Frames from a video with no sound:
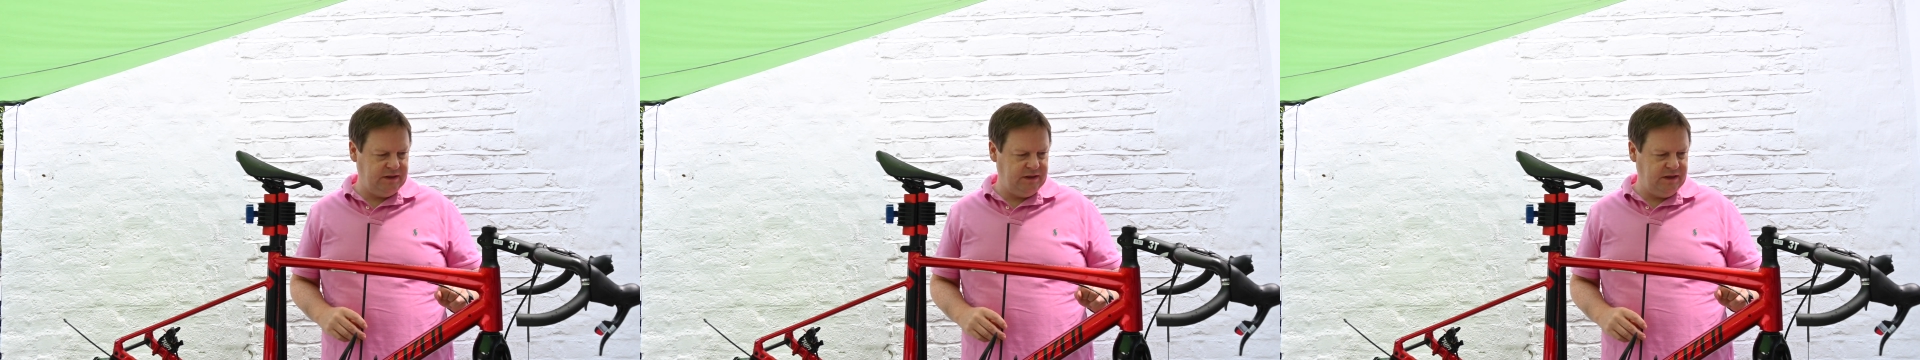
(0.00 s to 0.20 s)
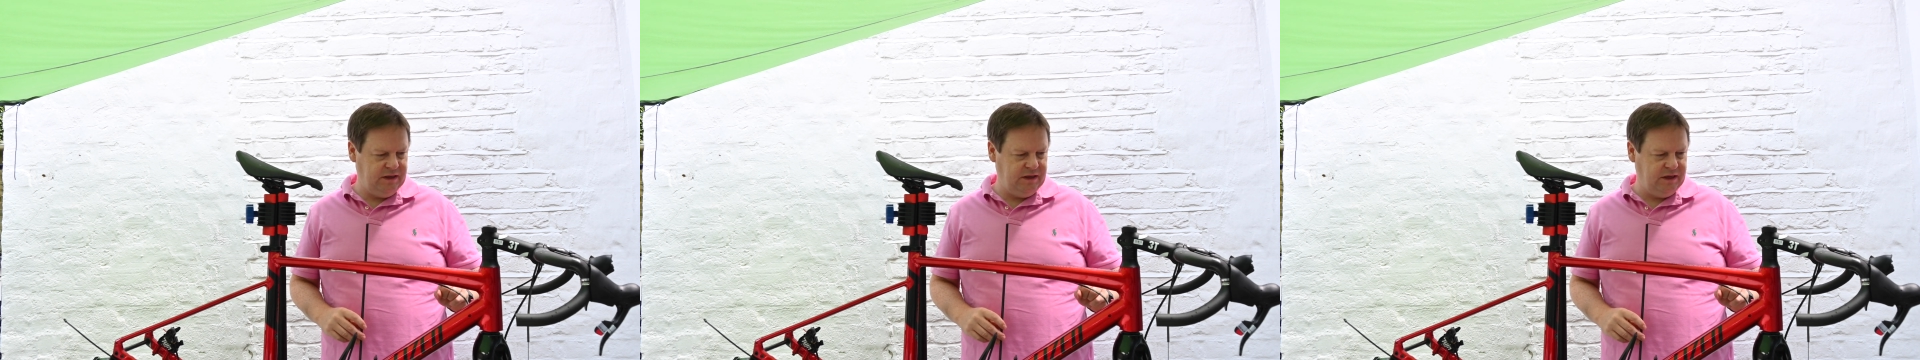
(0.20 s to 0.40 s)

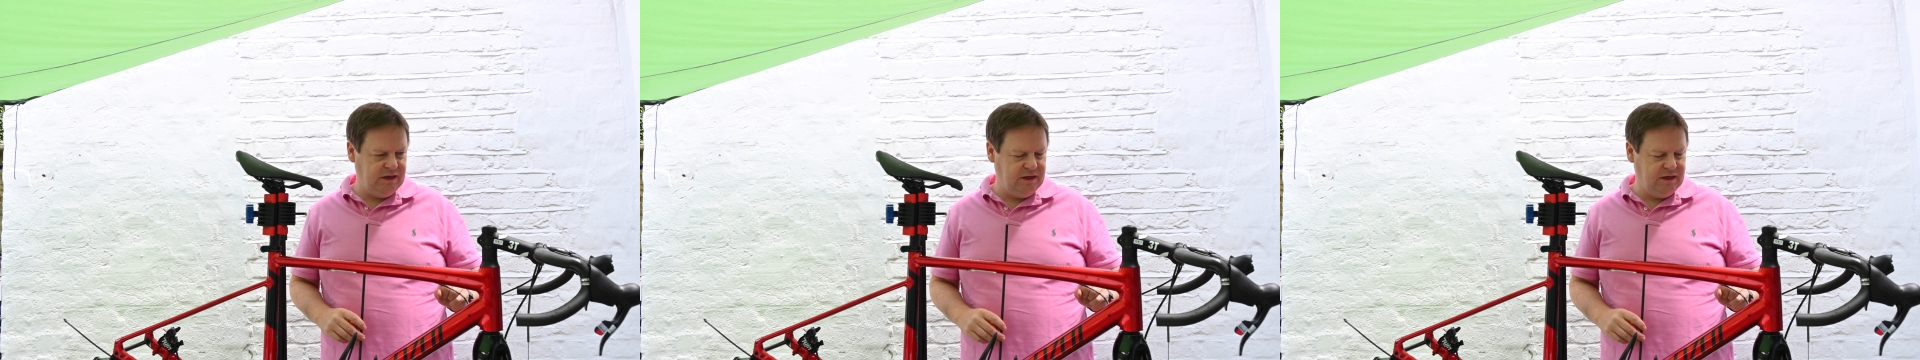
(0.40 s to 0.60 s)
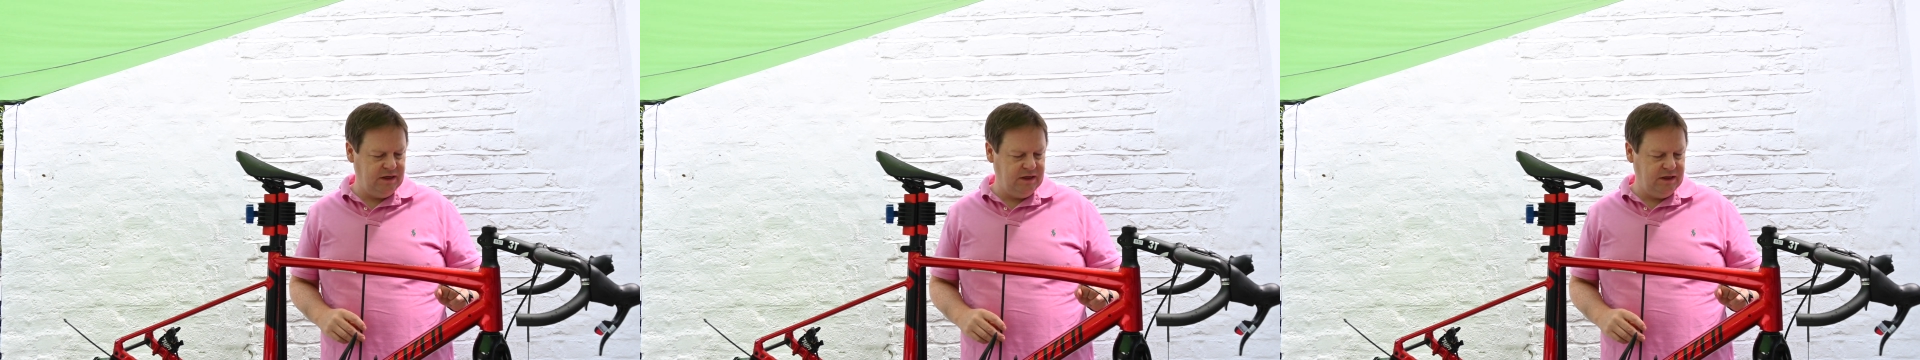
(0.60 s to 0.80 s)
the
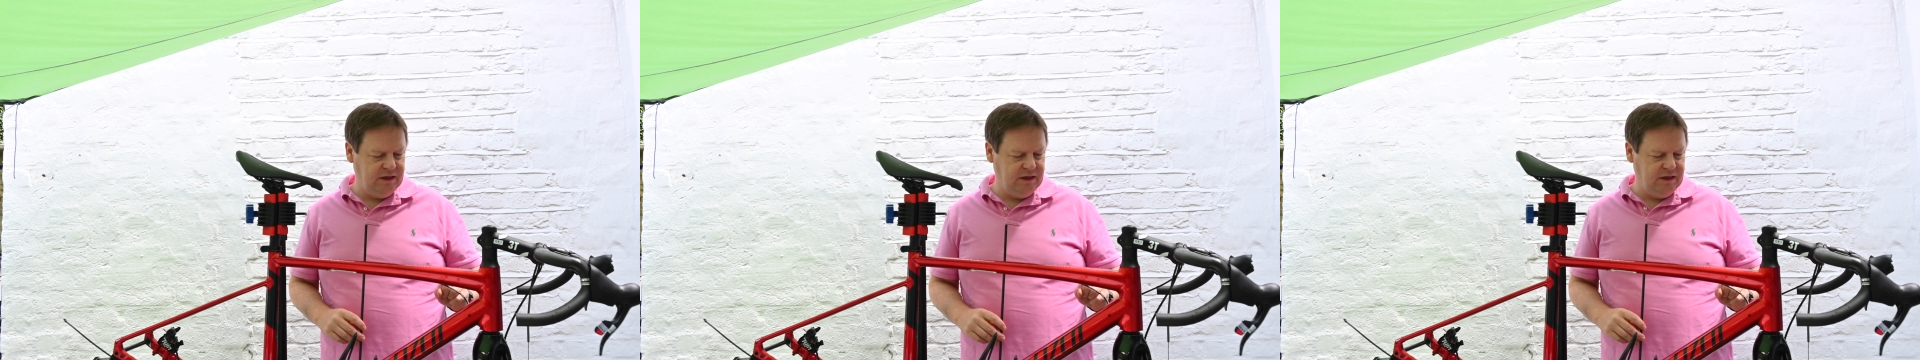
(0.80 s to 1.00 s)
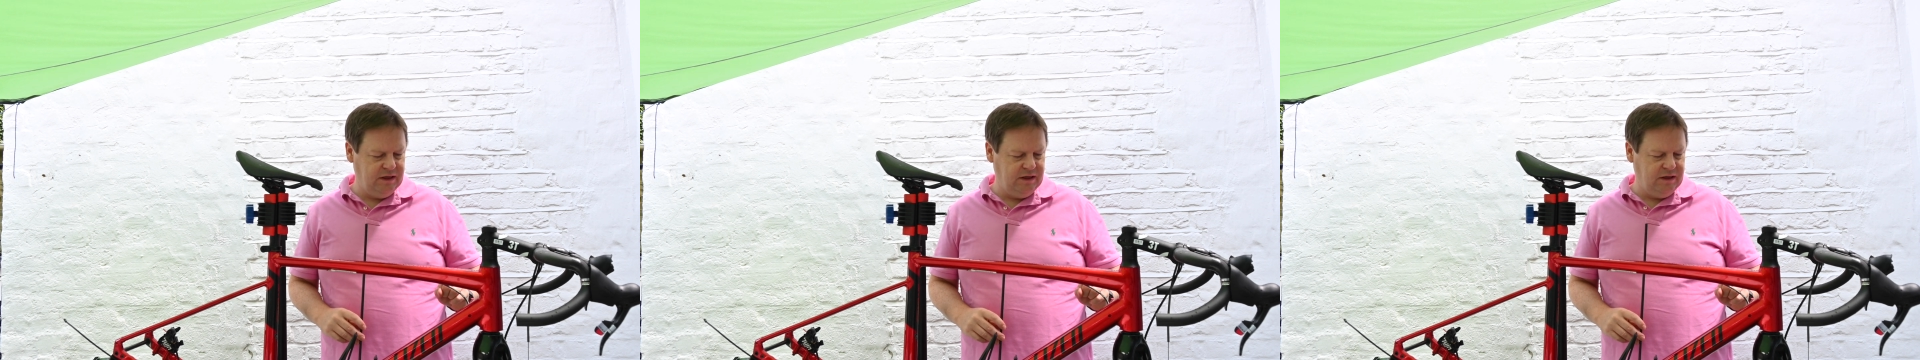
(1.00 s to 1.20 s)

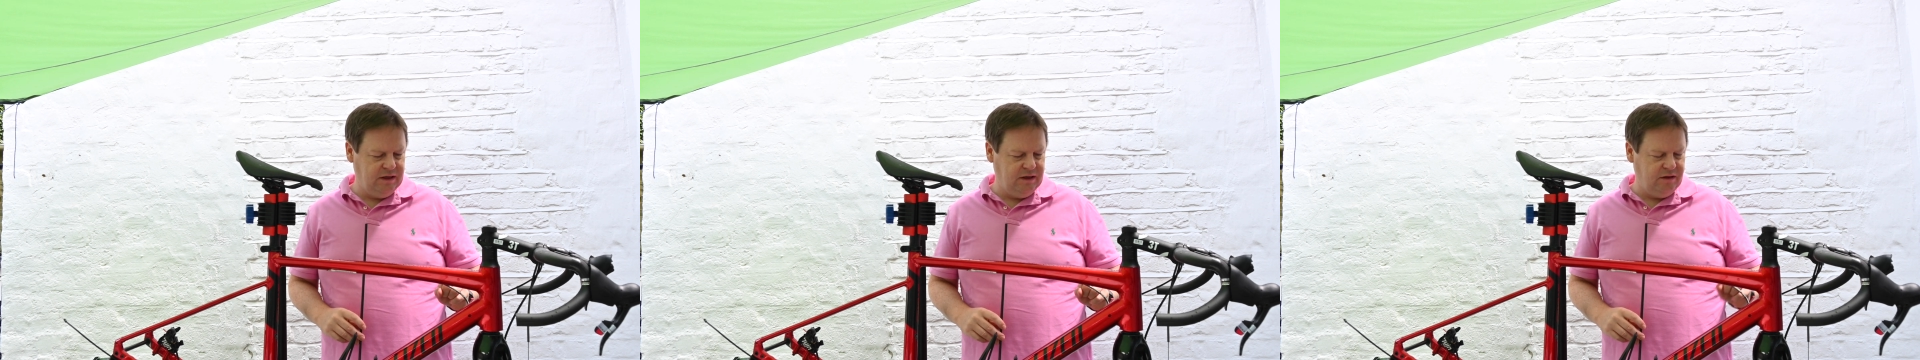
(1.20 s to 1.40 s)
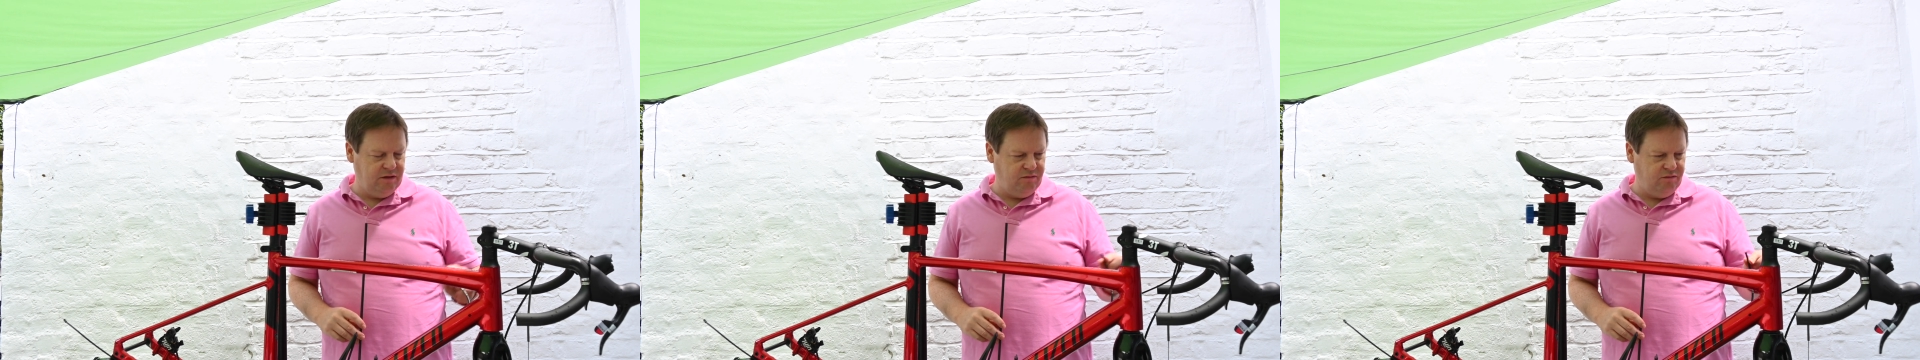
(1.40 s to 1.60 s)

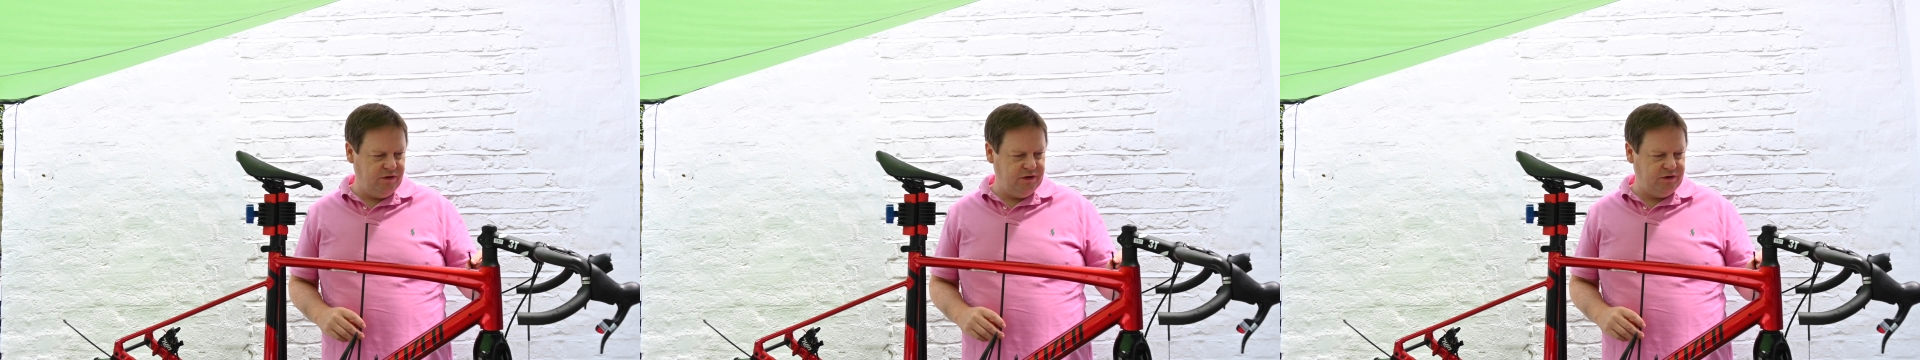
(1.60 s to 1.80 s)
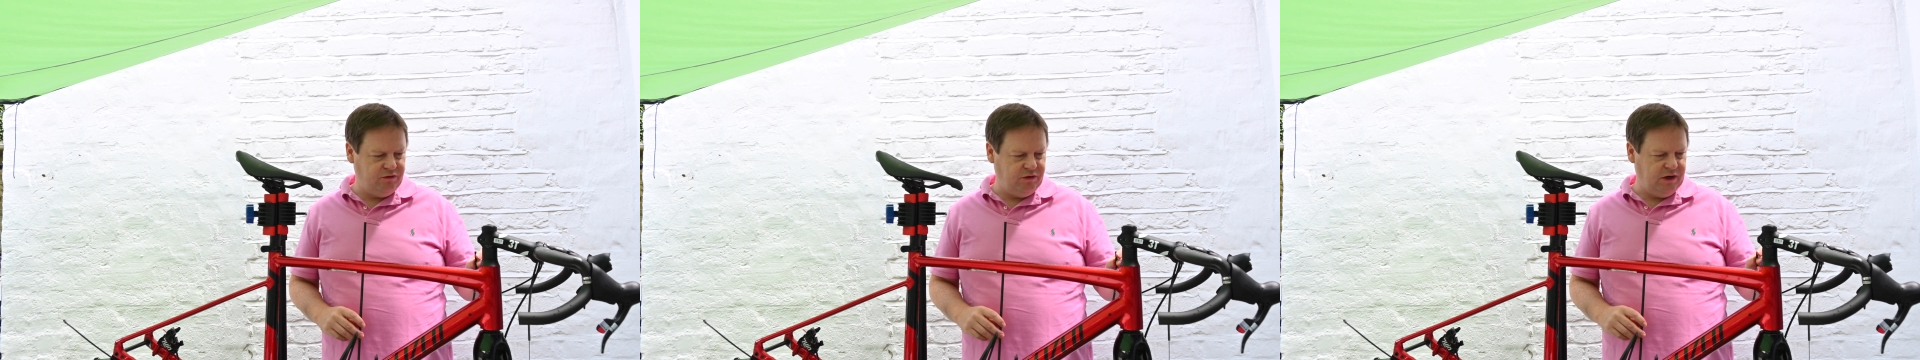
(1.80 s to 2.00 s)
rear
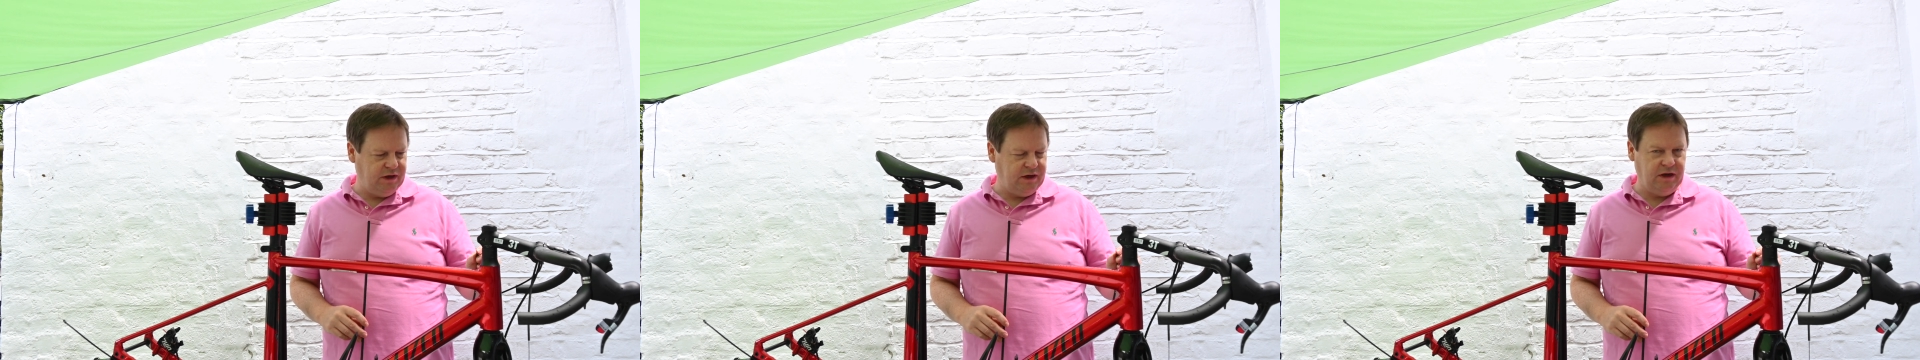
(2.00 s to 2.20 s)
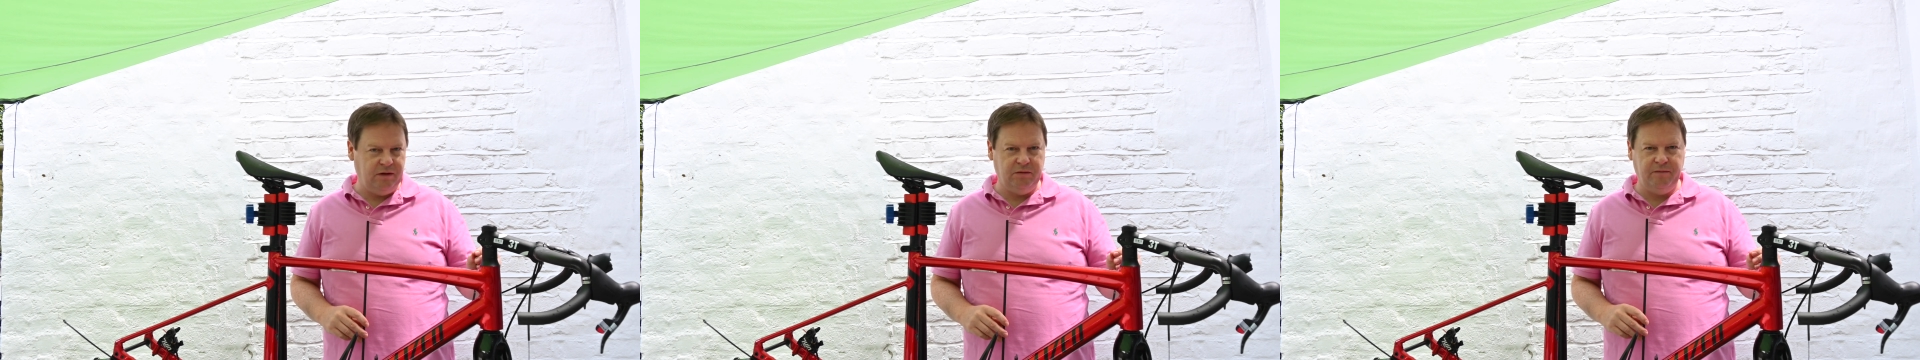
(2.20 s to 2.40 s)
derailleur
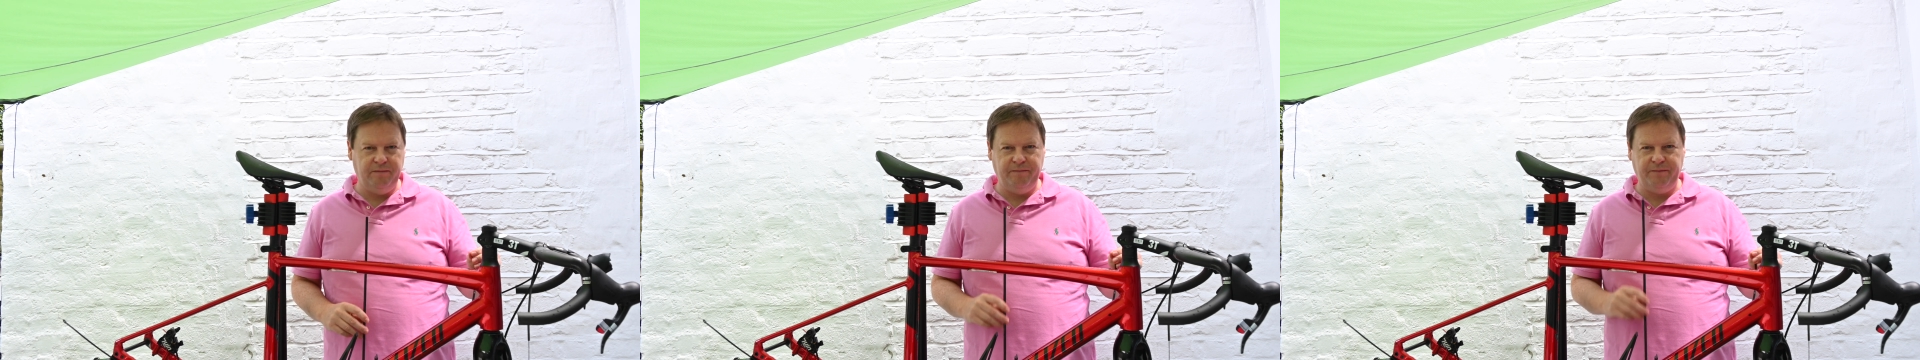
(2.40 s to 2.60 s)
cable.